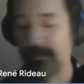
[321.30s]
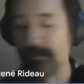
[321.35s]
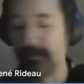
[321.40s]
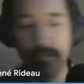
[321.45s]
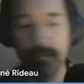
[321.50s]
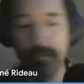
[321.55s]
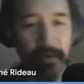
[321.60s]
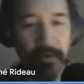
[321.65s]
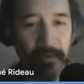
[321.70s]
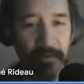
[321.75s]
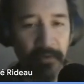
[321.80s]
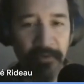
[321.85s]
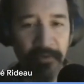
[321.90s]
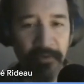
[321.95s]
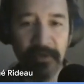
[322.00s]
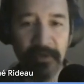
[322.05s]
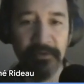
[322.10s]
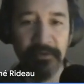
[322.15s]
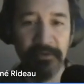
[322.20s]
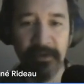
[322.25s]

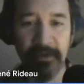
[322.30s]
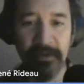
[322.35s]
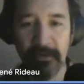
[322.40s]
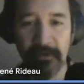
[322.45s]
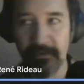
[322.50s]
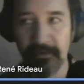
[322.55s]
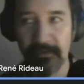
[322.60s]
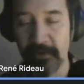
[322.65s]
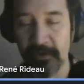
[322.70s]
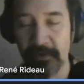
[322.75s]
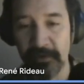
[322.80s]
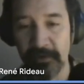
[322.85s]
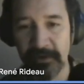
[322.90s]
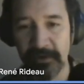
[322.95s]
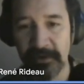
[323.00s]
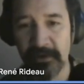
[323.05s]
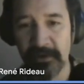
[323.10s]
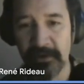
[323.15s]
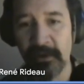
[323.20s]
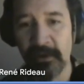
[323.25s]
very interesting or very
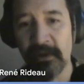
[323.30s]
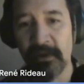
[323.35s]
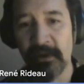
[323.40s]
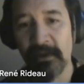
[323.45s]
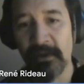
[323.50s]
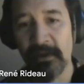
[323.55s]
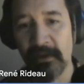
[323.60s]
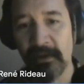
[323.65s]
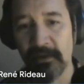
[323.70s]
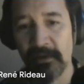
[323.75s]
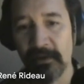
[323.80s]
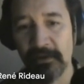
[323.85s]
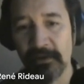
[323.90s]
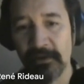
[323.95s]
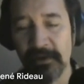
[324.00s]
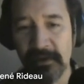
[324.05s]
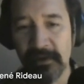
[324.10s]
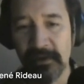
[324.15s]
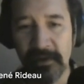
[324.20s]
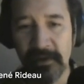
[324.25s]
original. The
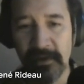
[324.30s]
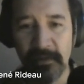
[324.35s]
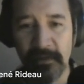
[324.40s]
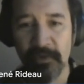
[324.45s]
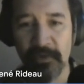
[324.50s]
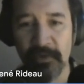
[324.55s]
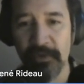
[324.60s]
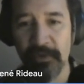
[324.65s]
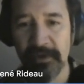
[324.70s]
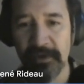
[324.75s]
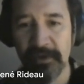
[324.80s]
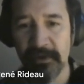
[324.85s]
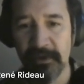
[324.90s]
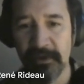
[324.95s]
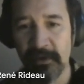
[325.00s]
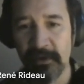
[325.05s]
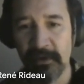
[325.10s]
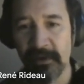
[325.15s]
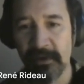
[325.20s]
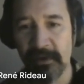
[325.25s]
thing slightly more
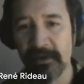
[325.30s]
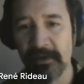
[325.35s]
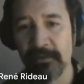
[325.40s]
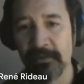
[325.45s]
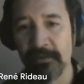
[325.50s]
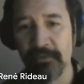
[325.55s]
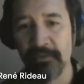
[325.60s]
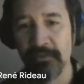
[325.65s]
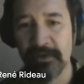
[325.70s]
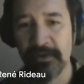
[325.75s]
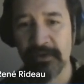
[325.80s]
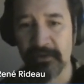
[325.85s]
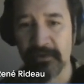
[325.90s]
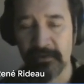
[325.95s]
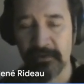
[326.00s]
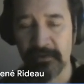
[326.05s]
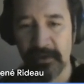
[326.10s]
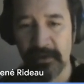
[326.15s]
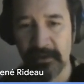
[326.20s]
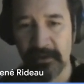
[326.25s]
original is the bridge
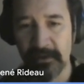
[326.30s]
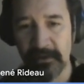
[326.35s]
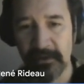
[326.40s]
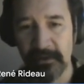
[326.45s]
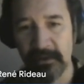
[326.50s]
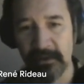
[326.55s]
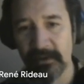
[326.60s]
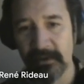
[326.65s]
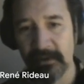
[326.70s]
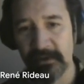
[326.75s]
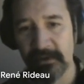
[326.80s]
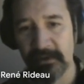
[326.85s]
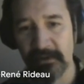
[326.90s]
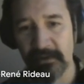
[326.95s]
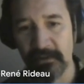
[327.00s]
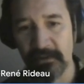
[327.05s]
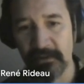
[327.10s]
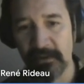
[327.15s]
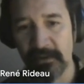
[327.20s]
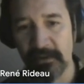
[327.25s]
contract.
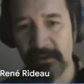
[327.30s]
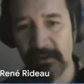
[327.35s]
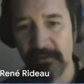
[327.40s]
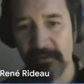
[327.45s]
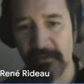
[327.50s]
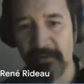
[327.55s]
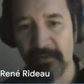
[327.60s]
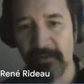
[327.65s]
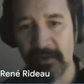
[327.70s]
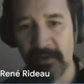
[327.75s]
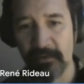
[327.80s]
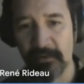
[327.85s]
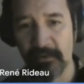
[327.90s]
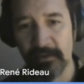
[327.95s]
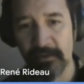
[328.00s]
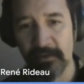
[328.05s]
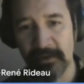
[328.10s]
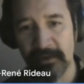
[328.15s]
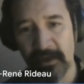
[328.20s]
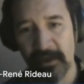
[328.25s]
So it's a file
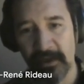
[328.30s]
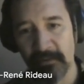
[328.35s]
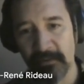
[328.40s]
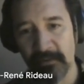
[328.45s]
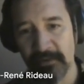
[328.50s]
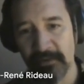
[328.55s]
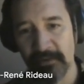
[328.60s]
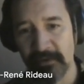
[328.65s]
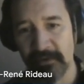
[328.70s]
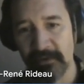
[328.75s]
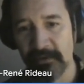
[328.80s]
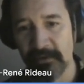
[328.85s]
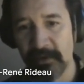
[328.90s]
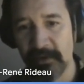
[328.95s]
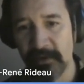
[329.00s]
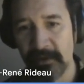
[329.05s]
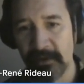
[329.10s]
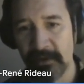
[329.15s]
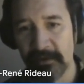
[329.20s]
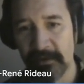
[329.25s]
called Sky Bridge
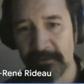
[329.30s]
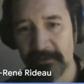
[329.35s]
Contract.